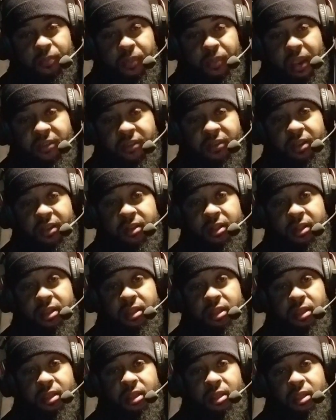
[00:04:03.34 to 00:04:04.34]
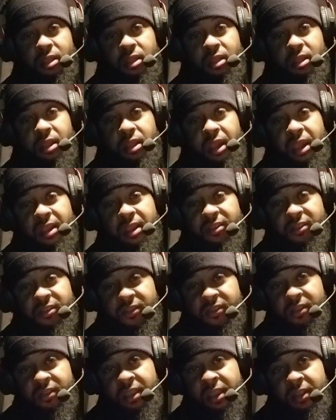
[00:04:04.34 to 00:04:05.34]
basically
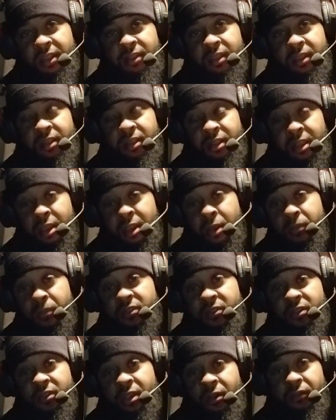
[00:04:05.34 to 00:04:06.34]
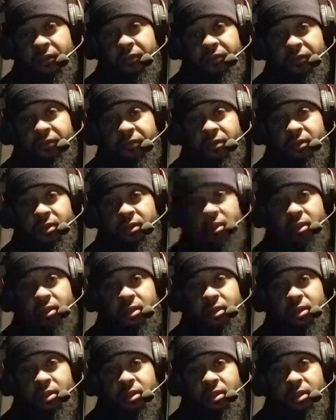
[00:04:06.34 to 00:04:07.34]
extending himself.
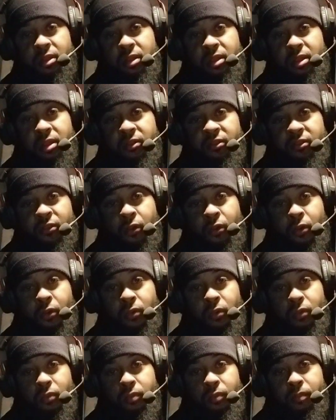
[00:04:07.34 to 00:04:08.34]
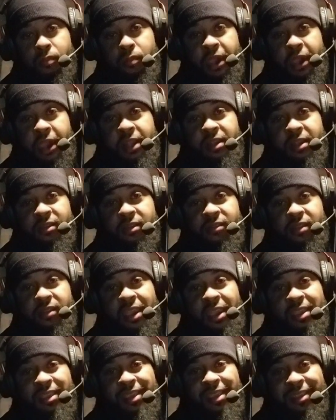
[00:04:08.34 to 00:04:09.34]
So man is
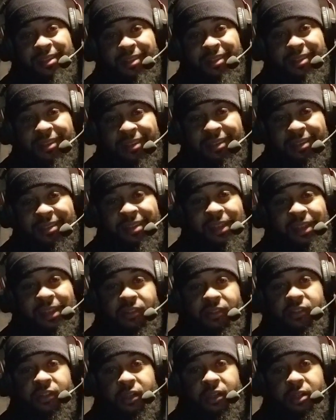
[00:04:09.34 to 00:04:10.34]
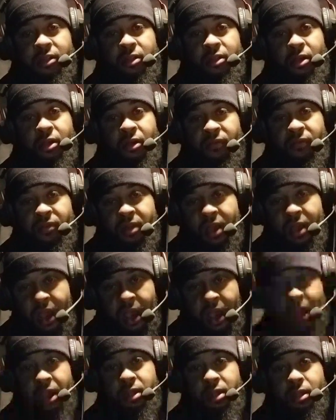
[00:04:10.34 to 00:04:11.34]
a extension of
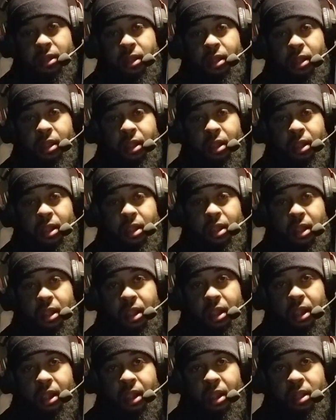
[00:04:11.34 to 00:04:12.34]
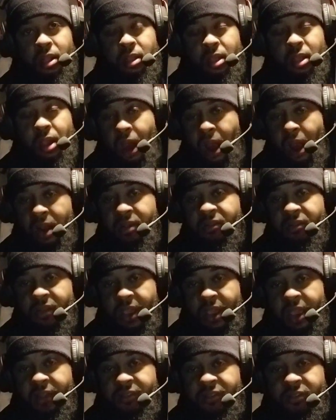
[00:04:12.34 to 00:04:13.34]
God, and God is
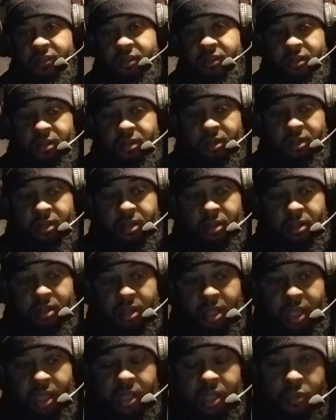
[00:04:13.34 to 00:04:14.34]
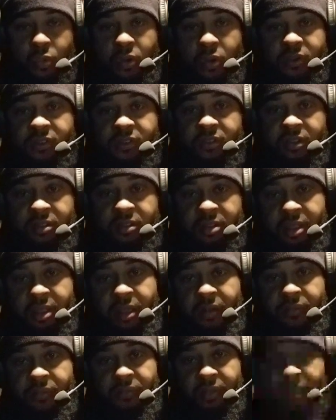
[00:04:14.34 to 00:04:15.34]
actually he wants to
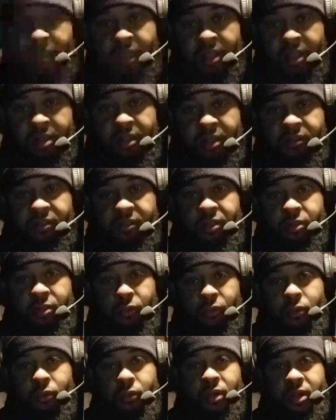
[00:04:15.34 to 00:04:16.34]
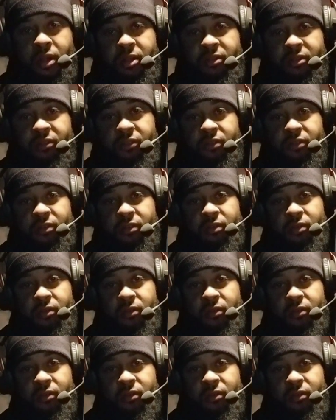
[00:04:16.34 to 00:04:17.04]
live in us and through us,